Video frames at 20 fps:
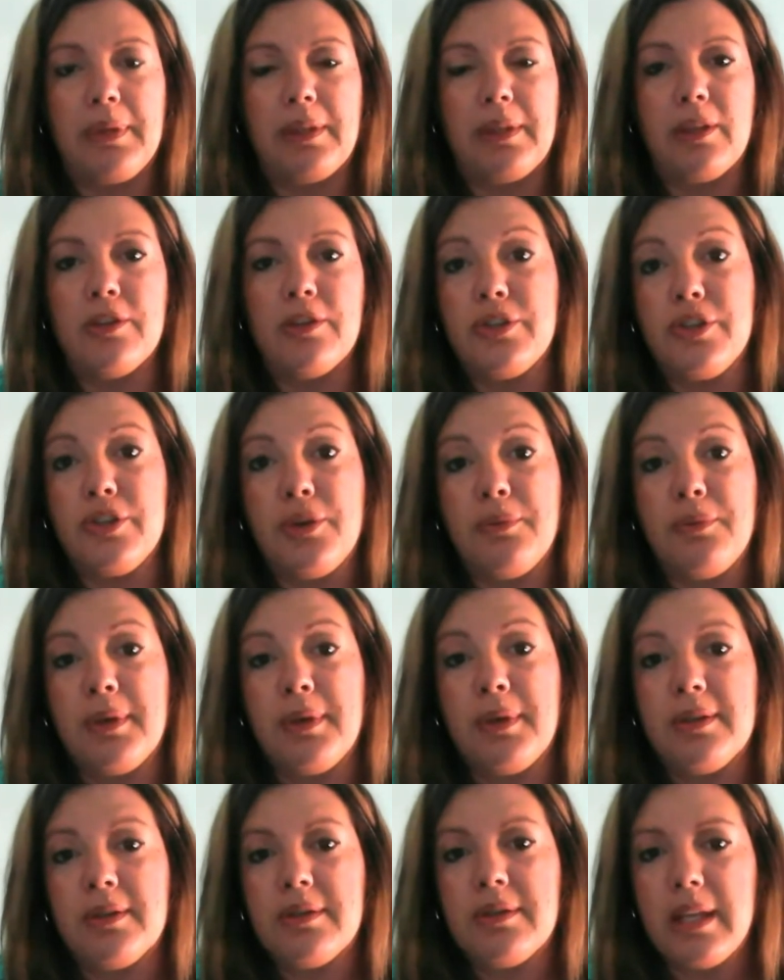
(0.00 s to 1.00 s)

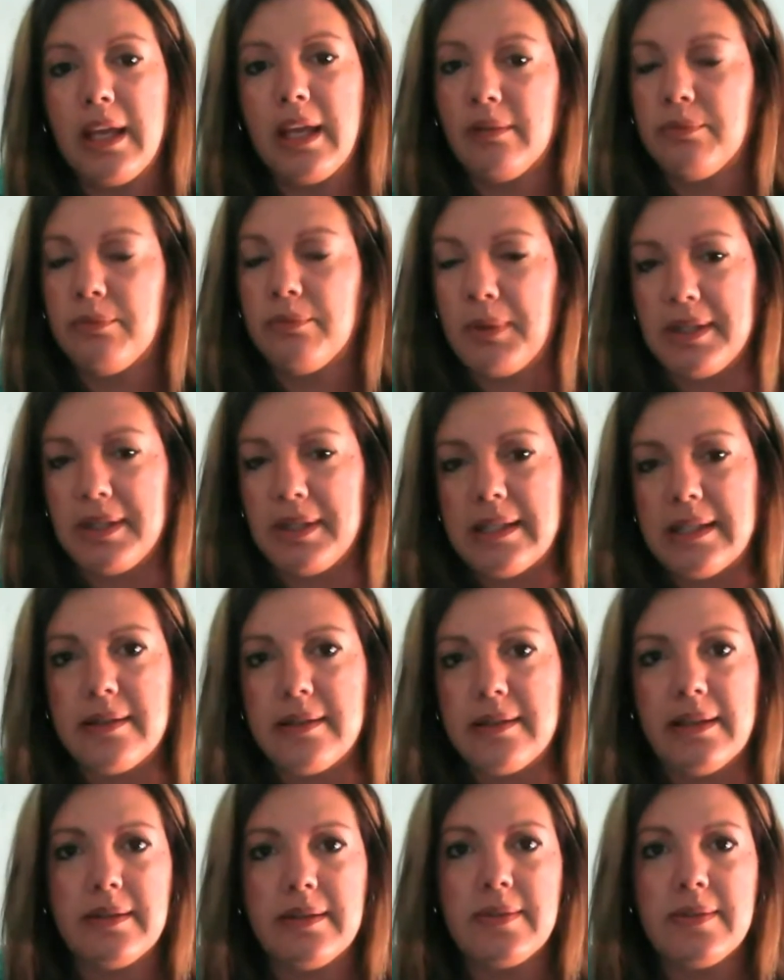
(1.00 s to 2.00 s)
consumers and
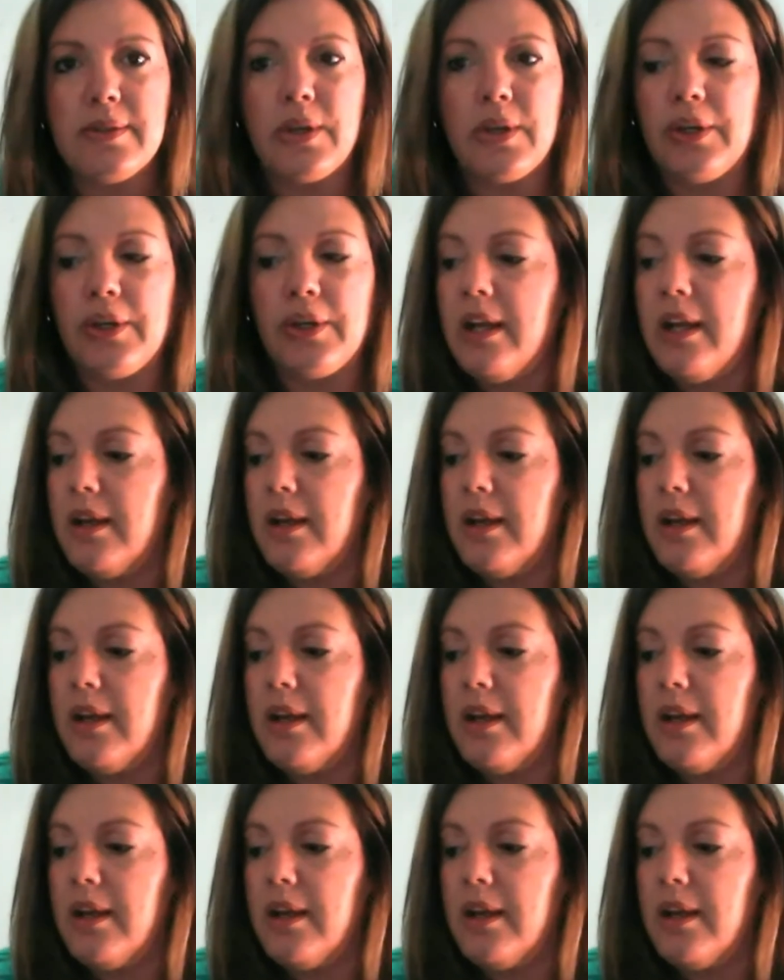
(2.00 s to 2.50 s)
businesses. So